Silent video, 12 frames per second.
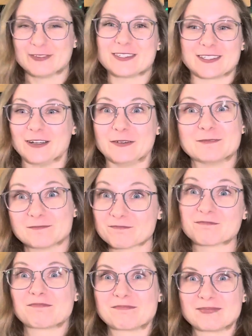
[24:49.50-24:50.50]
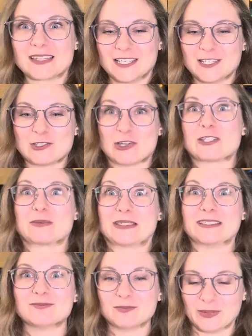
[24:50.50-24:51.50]
So trust
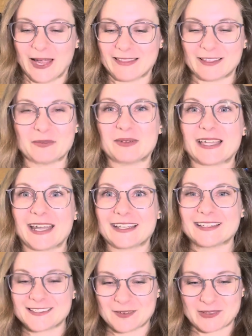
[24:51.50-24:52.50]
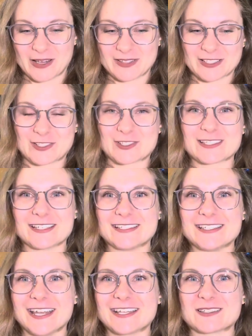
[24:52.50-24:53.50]
me, I think we get it. Sometimes it
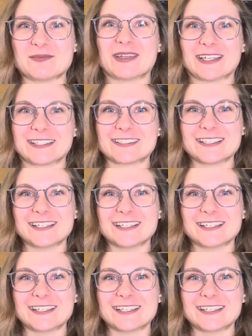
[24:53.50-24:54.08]
takes a minute.